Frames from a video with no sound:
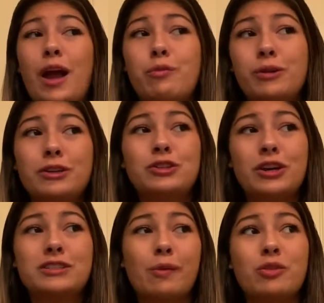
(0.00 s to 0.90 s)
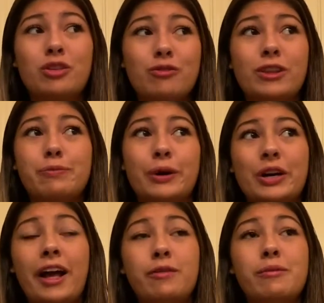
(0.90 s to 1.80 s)
I'm pretty sure I stopped at the 5th
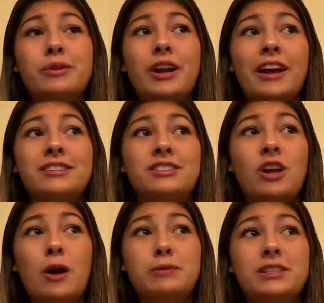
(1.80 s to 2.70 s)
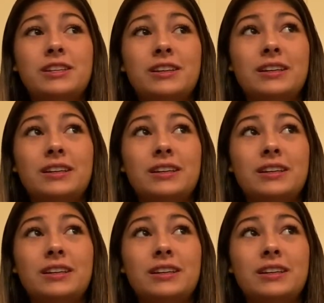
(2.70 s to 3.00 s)
book. I remember I stopped.